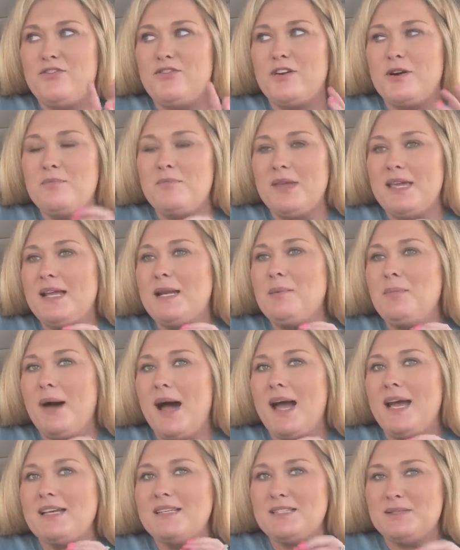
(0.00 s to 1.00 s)
For me to
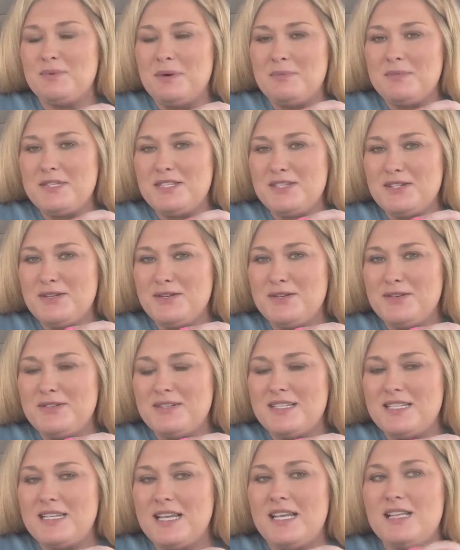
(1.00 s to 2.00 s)
buy a
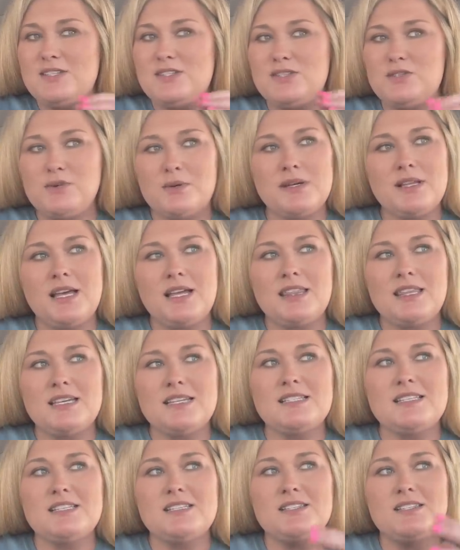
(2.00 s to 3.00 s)
swimsuit in store like
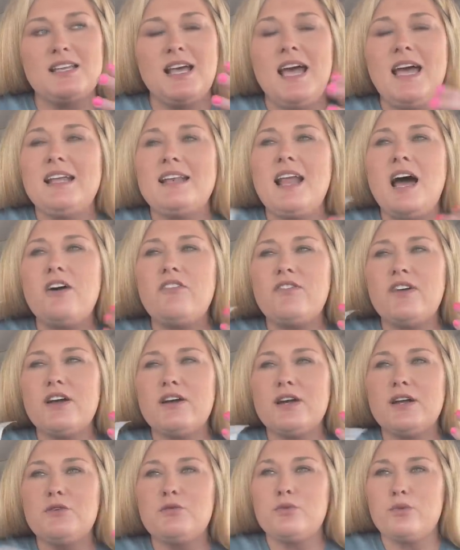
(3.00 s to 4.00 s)
this is not
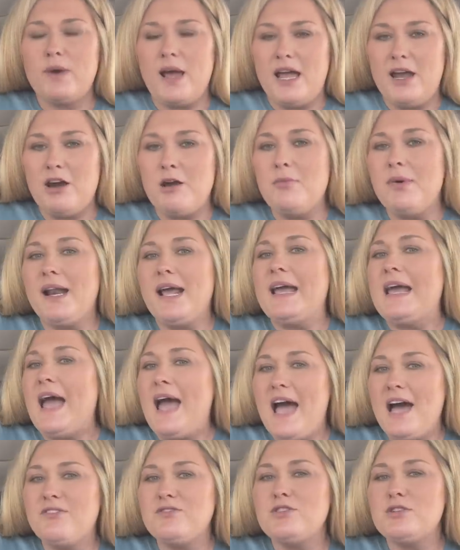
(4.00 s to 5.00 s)
very rare, but I
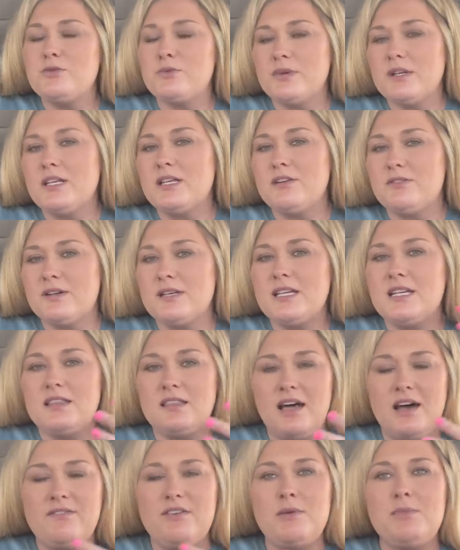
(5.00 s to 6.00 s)
have to really, really
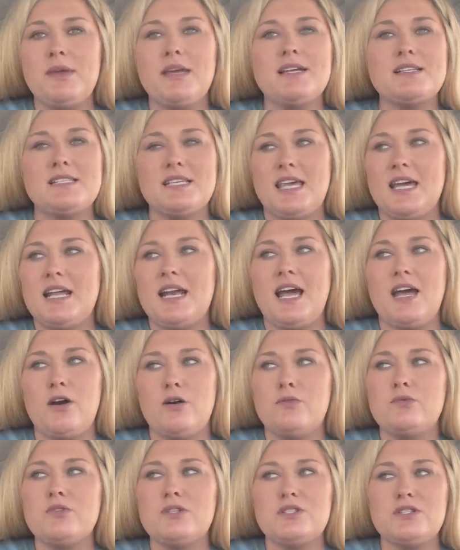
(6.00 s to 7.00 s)
love it because, again, I
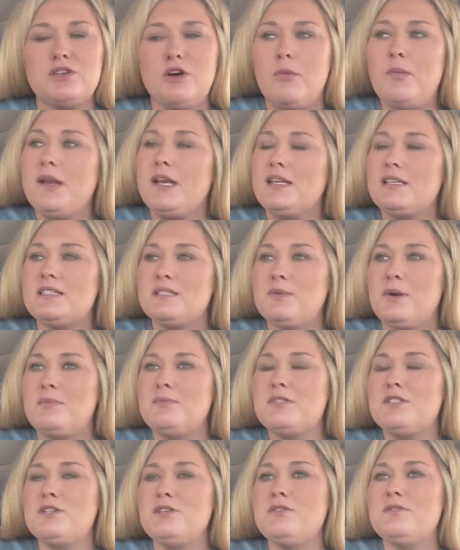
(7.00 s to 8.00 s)
own so many
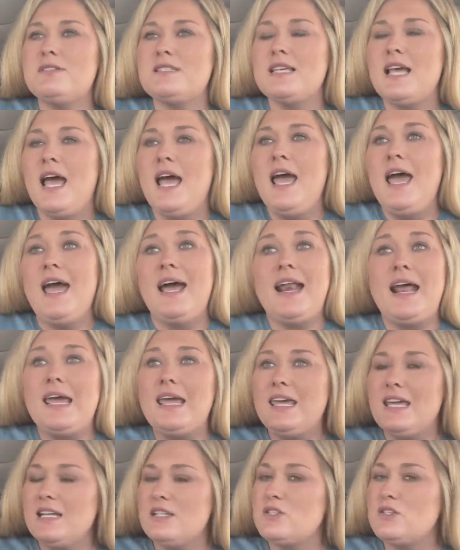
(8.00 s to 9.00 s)
swimsuits, and I
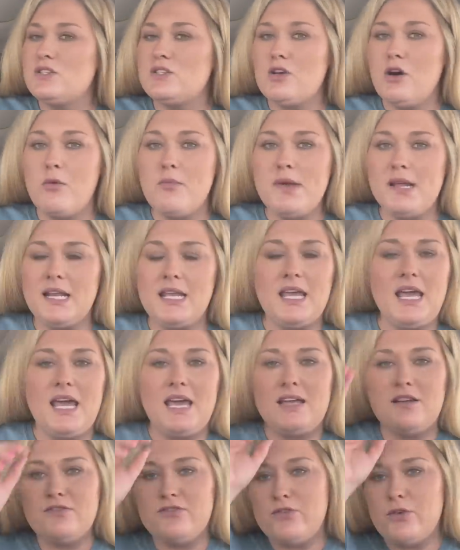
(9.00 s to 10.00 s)
get so many
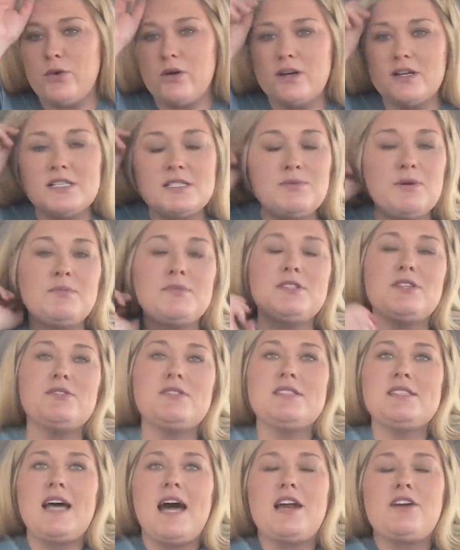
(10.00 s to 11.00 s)
in for Swimsuit
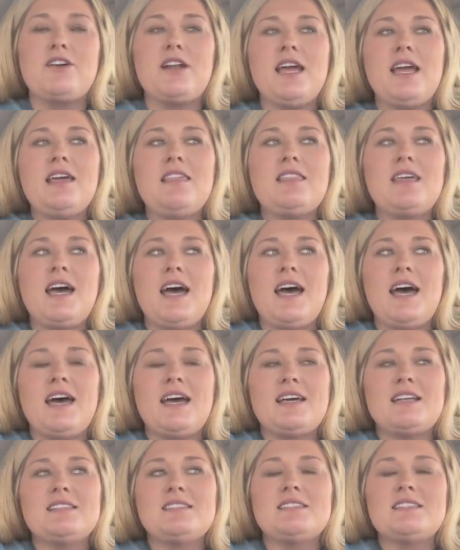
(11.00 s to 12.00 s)
Saturday
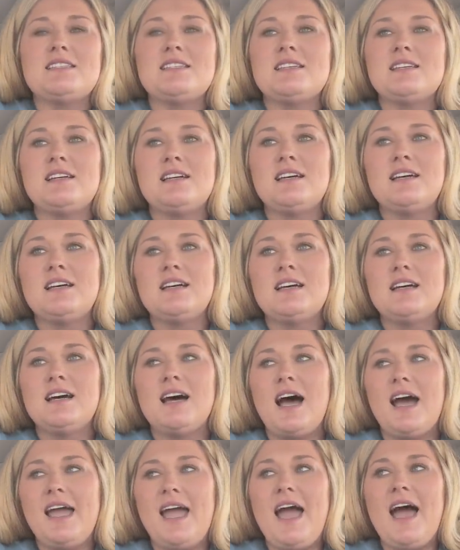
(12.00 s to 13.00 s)
that
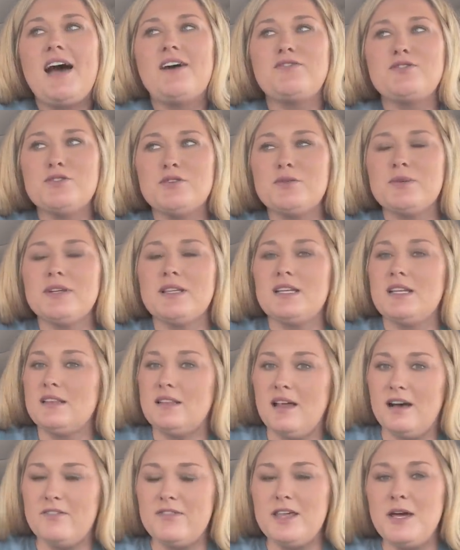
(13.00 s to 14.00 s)
I have to really
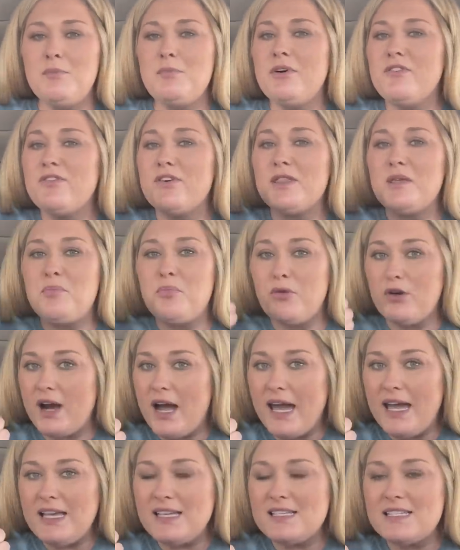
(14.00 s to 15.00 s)
love them. But for the
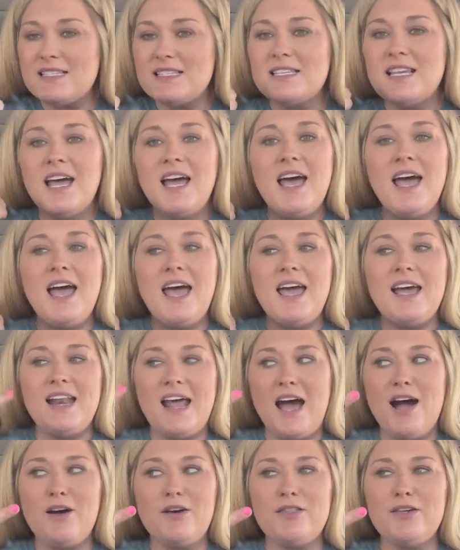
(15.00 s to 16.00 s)
price and
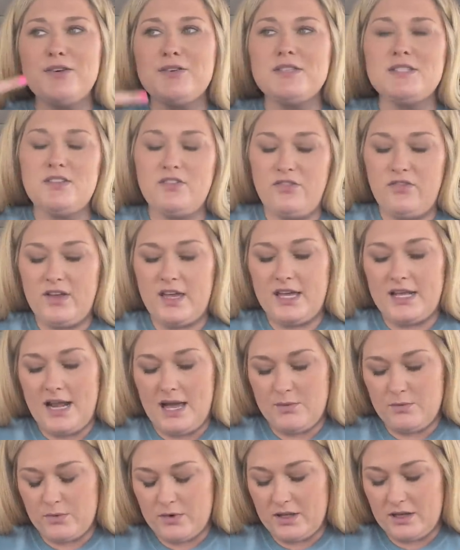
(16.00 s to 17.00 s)
how those fit,
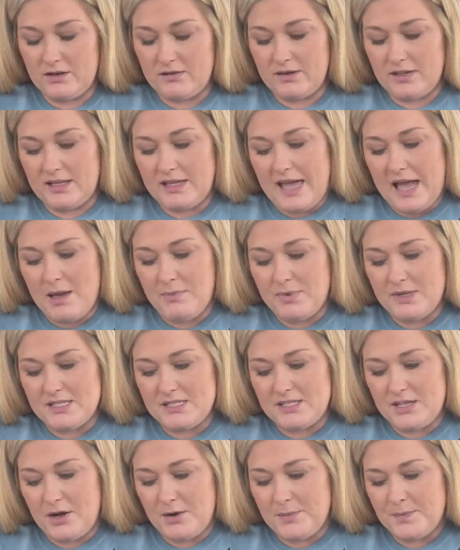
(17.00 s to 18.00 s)
I'm really, really happy.
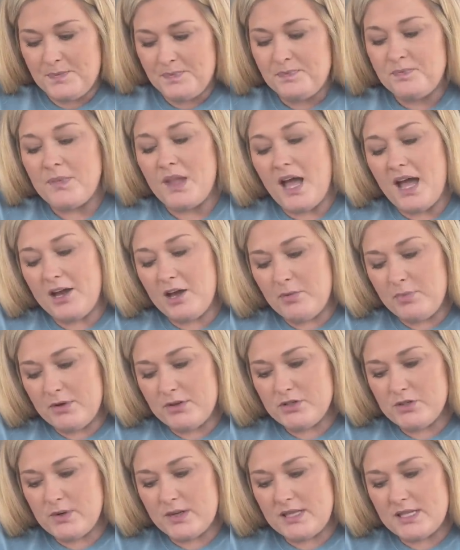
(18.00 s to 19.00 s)
So I hope you
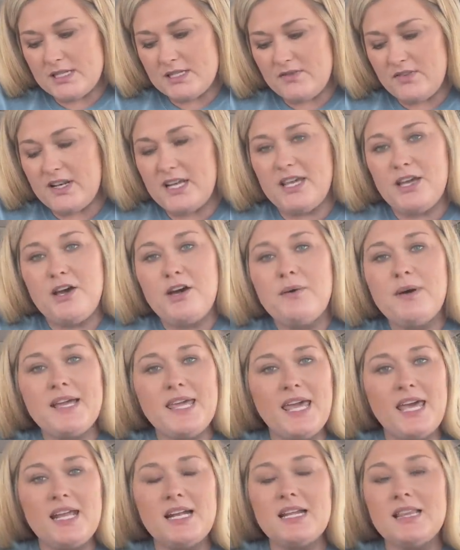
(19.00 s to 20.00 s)
enjoyed this video.
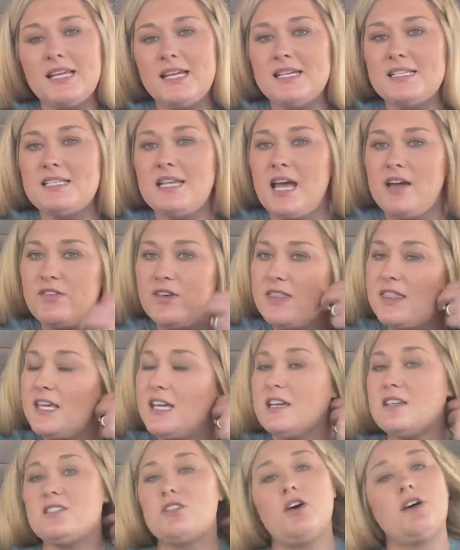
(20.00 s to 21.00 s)
Again, links to everything,
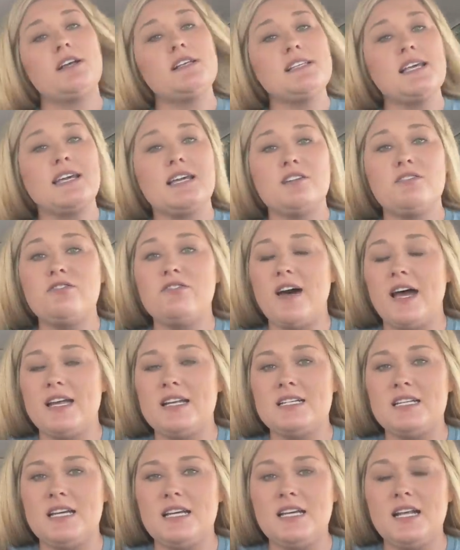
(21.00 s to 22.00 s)
as long as I can
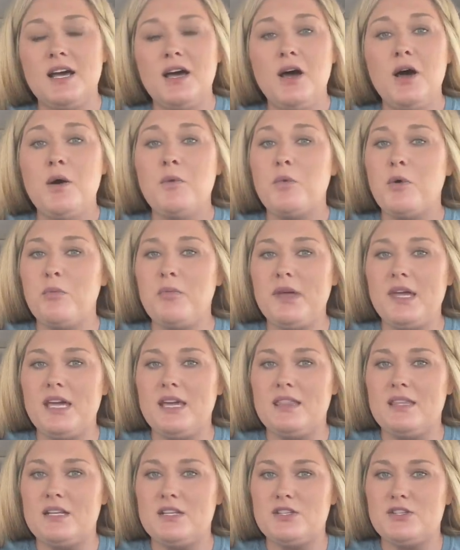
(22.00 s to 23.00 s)
find it, will be
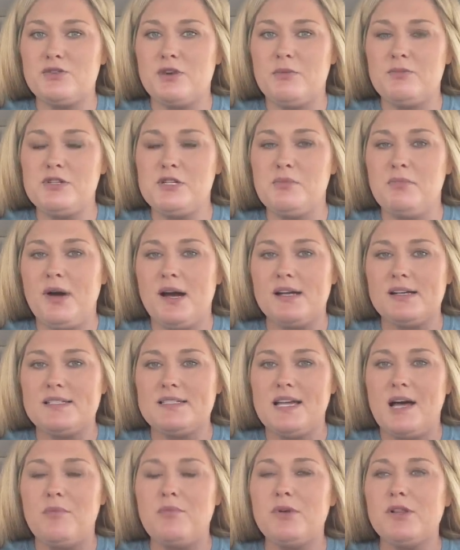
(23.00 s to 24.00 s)
in the description box
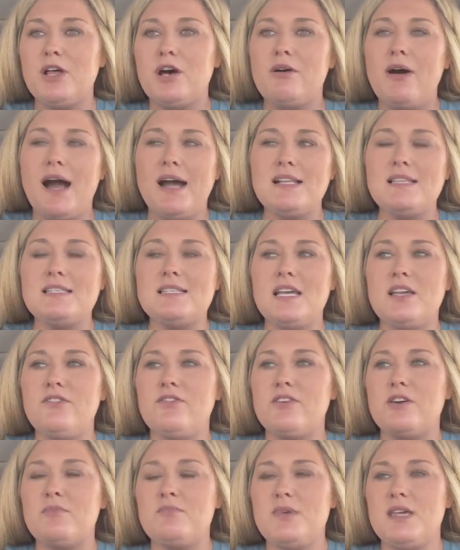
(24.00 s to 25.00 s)
down below. I'd say
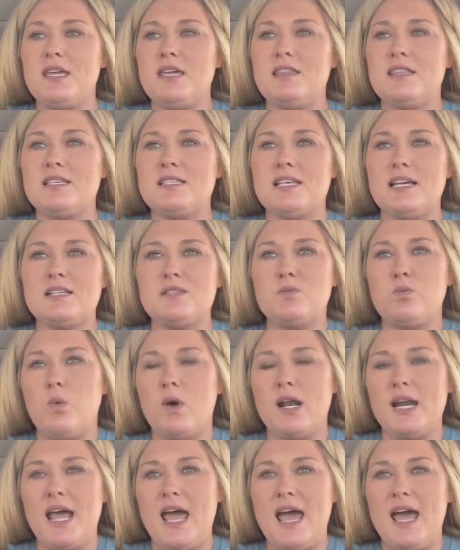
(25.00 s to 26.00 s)
for me, the size
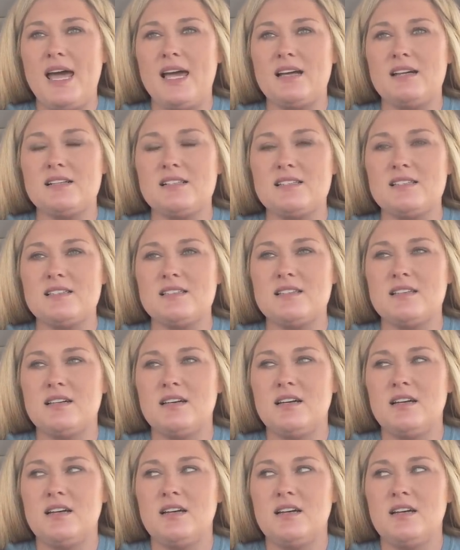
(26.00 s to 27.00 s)
one X
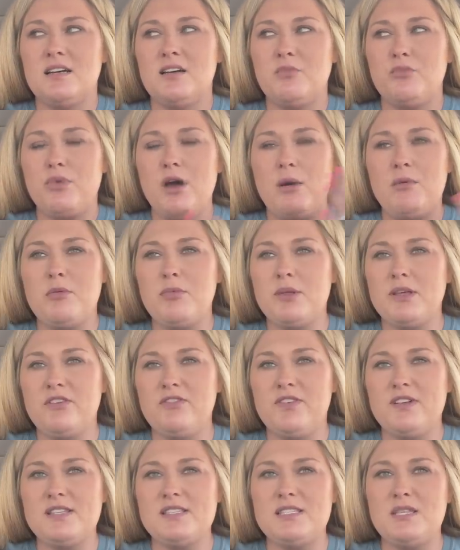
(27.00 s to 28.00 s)
probably
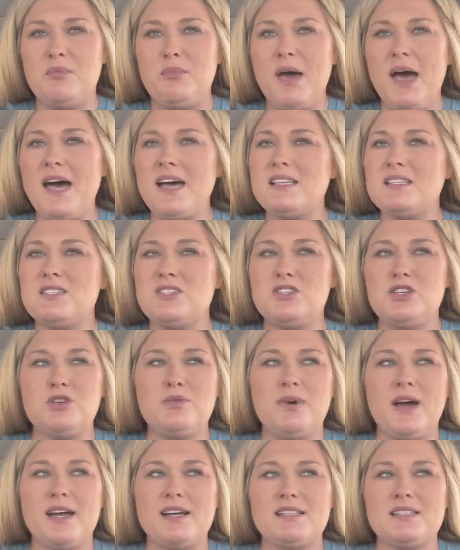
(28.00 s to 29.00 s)
fits the best,
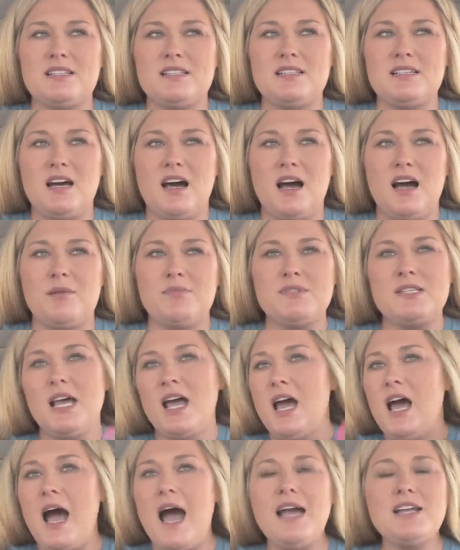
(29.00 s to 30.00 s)
two X and tops.
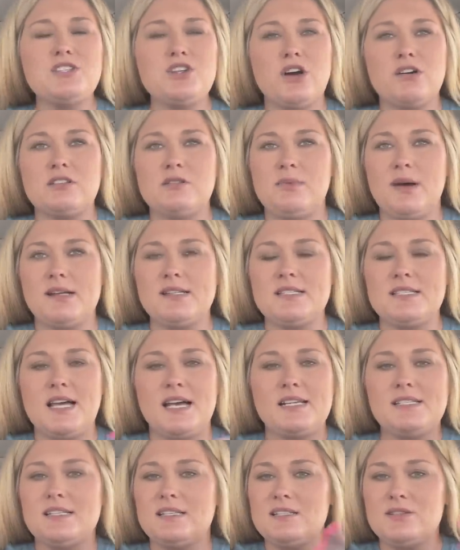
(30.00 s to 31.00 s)
I talked about sizes.